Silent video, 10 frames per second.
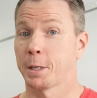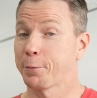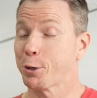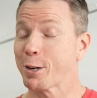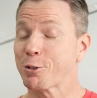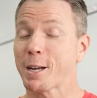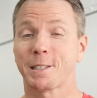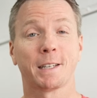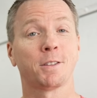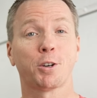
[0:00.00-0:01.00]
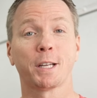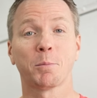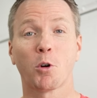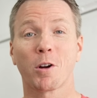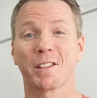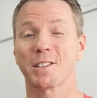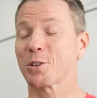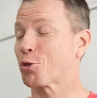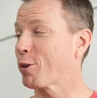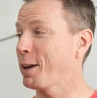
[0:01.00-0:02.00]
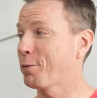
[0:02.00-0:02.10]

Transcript: If you're interested in learning more, there's a great